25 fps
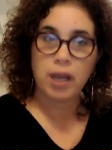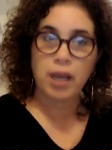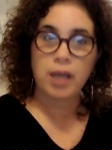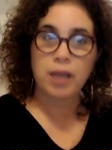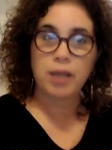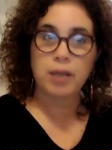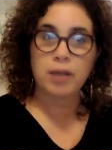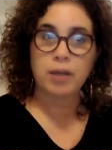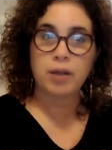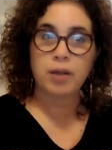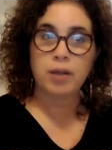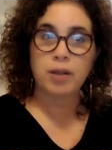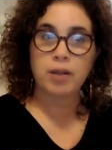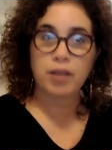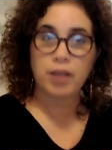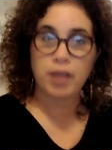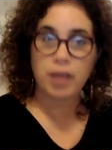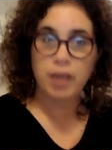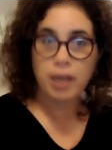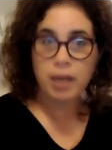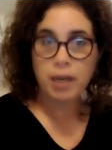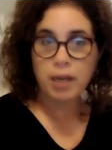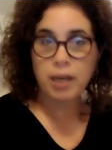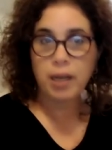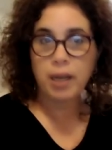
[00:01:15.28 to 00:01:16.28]
and
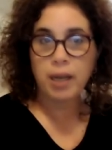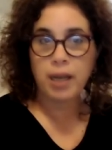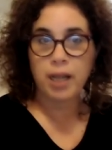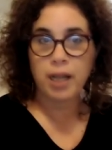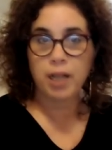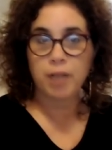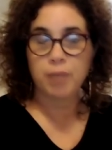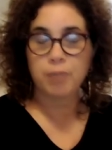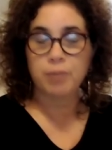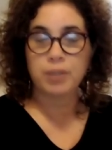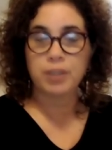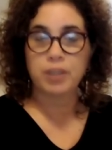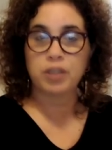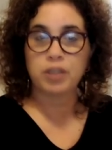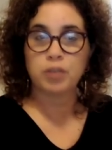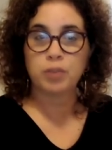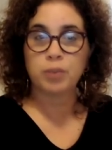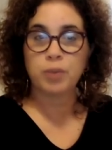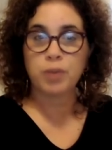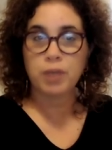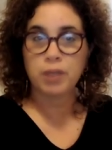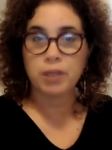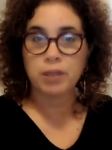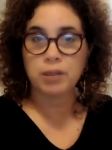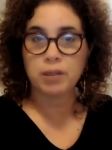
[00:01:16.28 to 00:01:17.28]
then help each
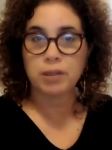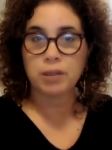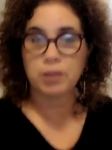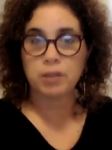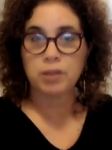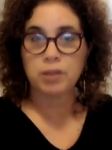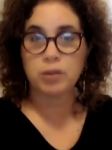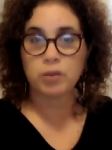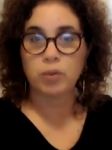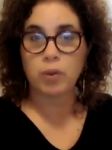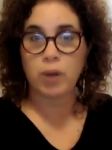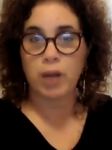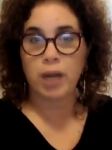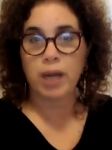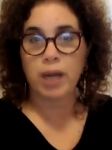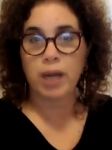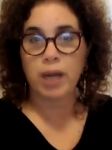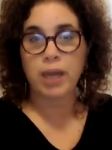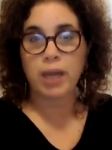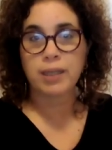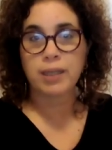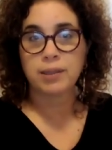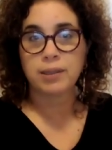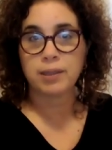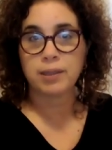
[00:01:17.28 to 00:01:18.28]
partner to
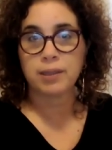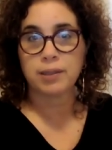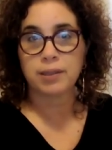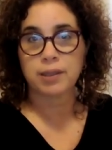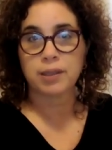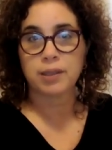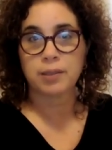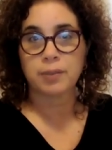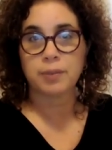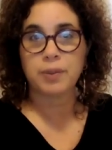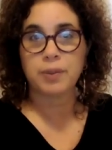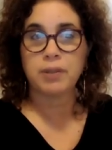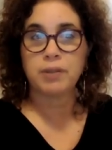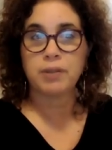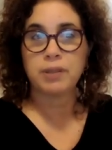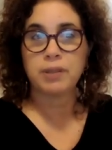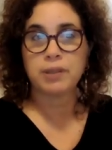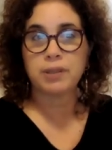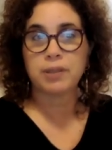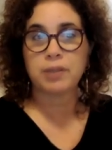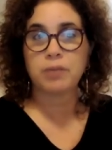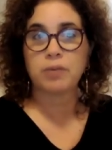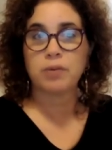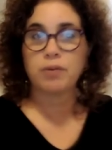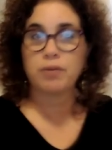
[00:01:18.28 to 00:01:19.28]
access, experience,
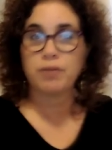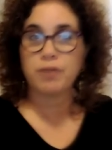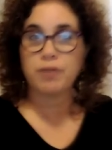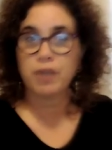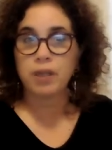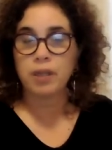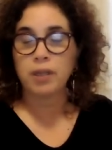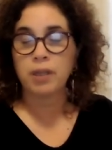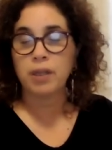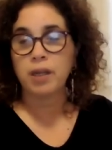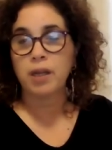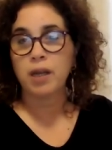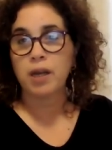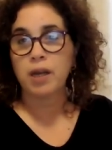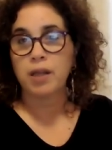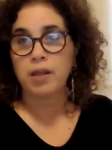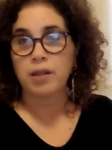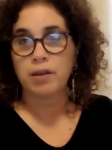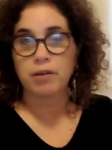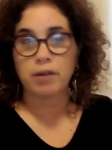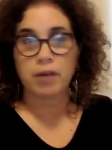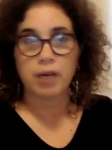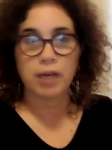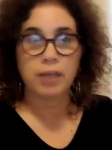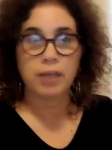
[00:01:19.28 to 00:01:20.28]
and reveal
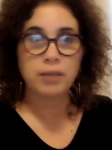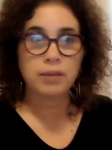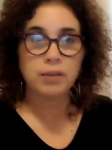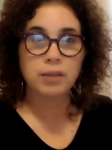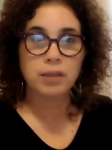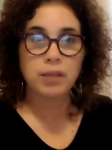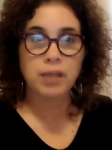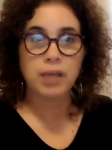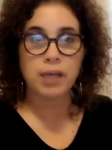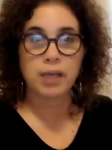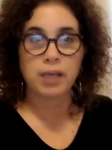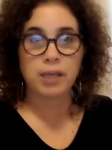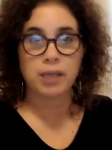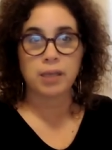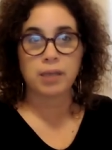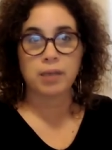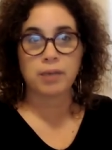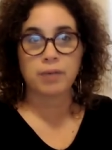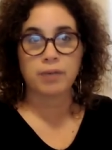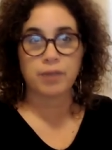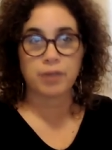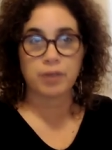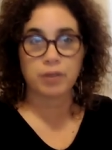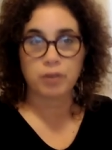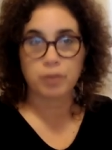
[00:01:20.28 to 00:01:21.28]
their underlying
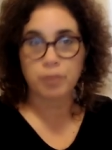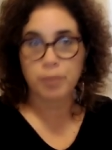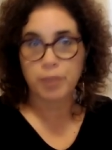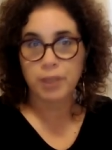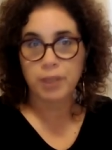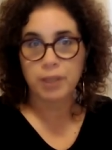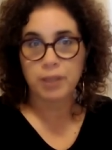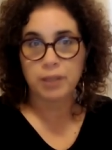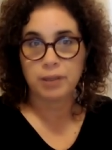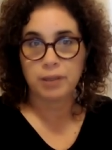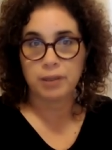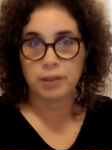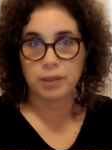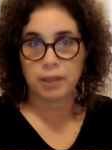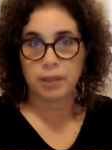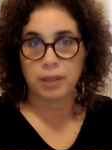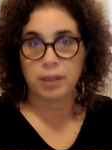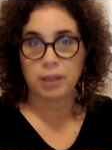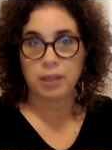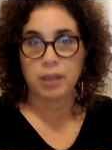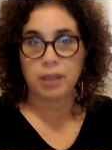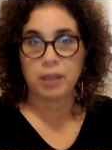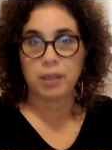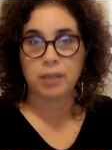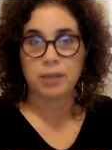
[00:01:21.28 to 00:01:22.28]
vulnerability,
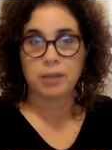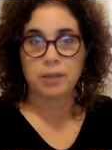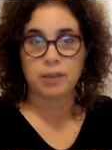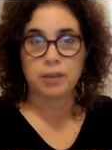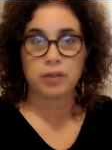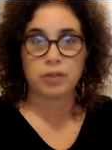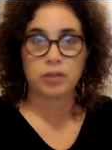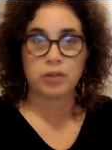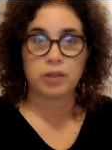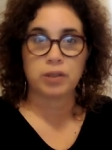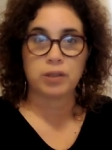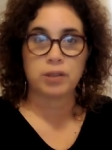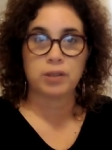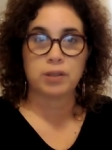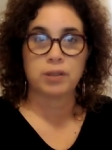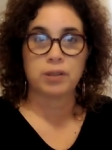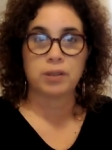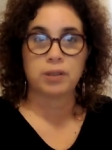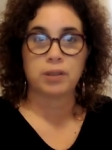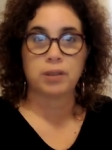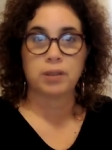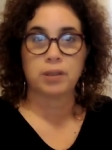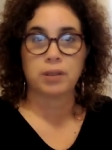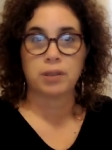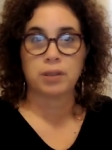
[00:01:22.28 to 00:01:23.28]
such as
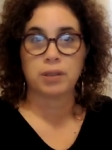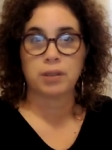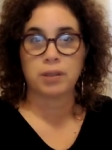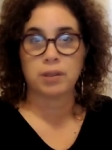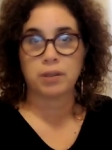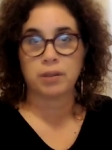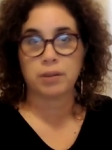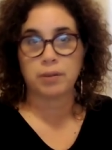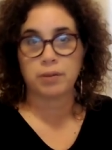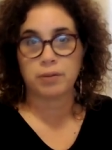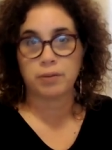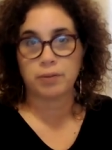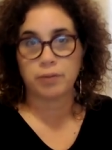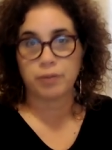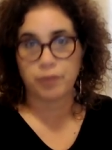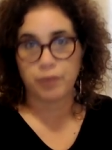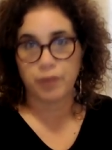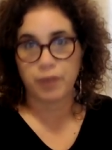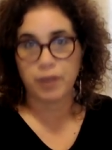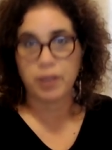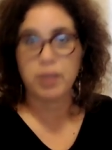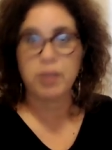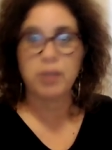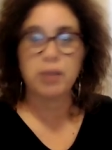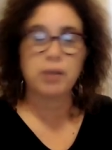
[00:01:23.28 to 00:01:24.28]

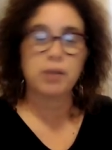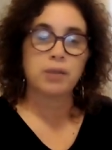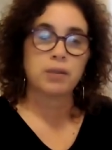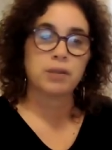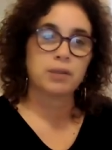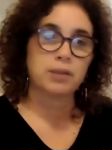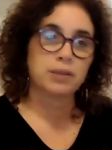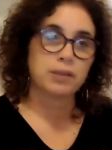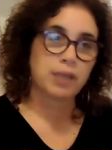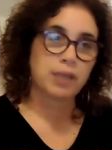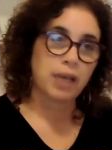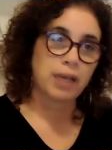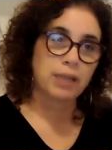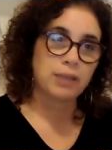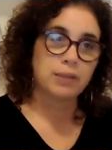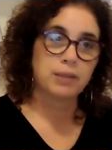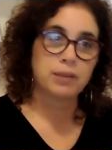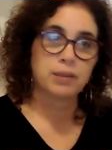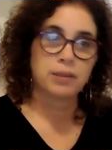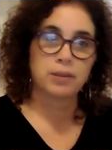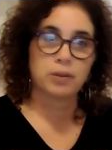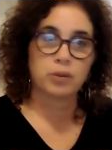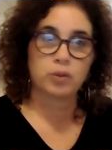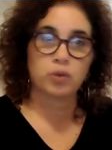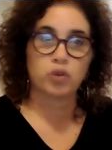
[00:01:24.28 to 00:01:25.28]
fear,
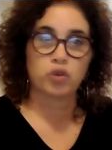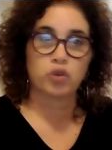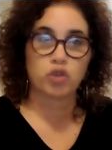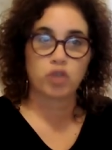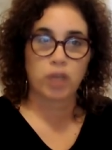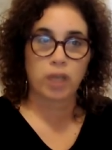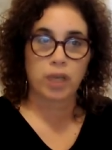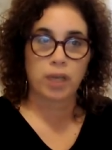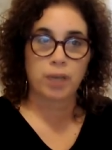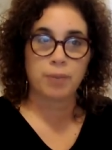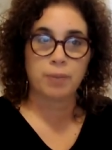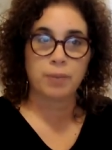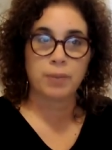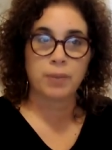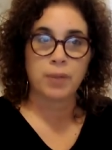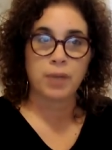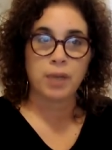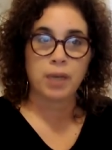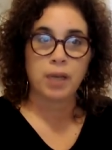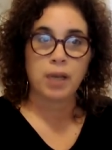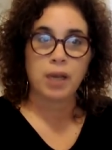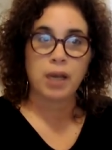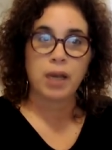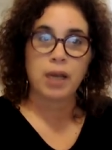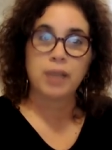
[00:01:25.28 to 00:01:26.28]
sadness, or shame,
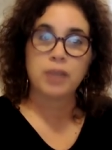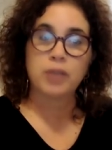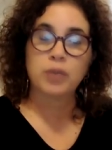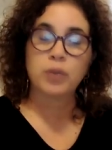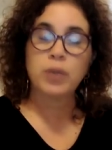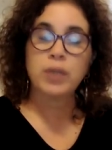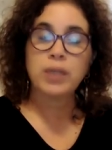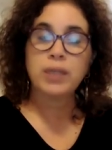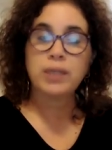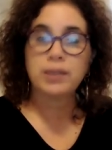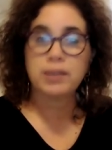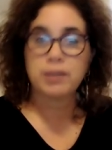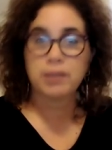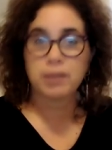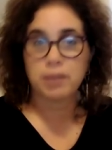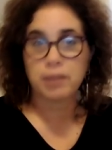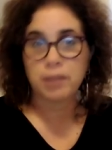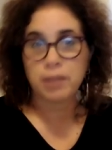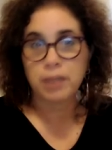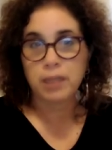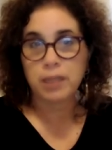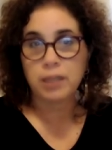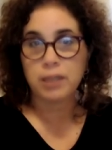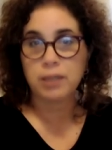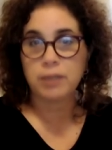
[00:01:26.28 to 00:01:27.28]
as well as their
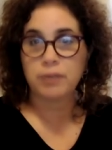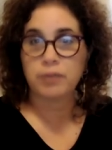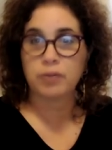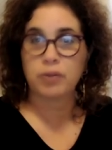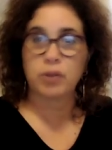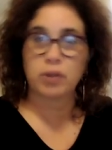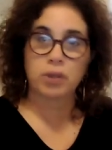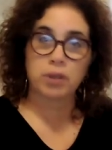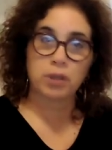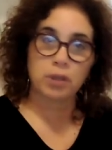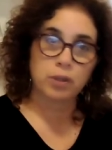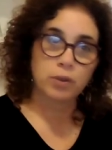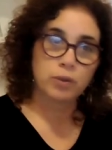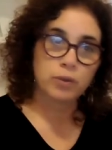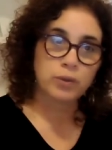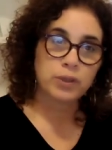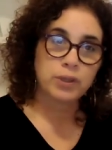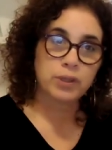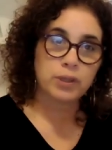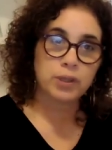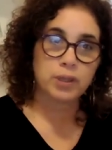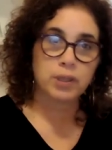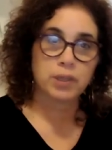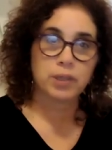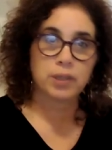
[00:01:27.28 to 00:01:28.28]
need for
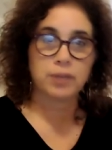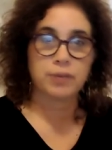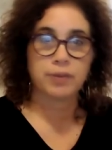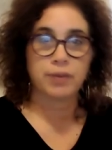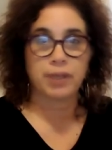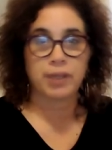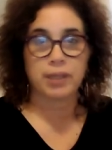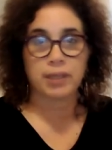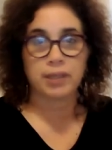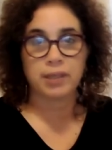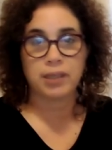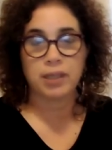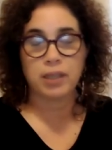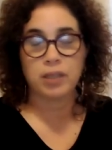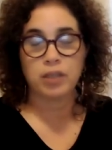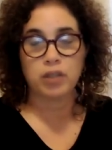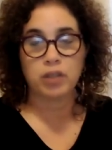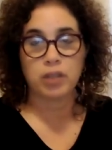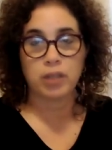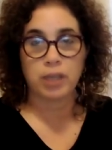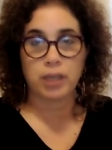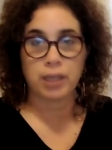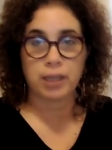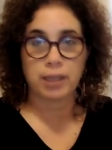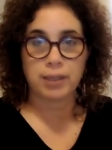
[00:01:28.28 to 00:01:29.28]
closeness,
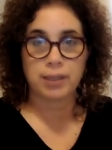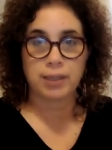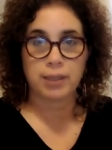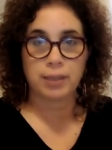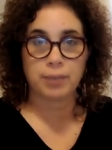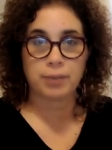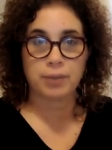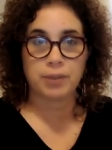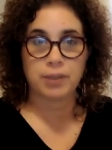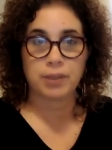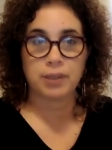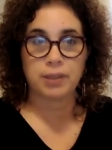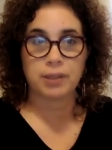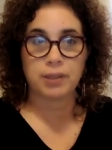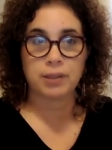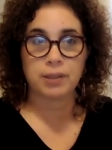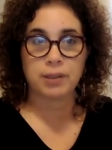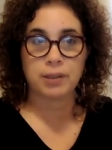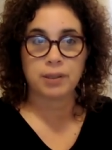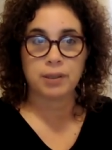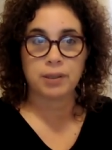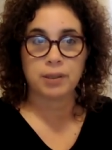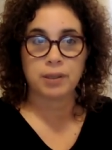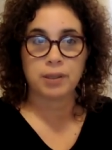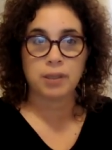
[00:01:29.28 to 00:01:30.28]
validation, and
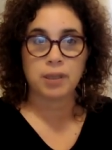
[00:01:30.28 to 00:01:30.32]
acceptance.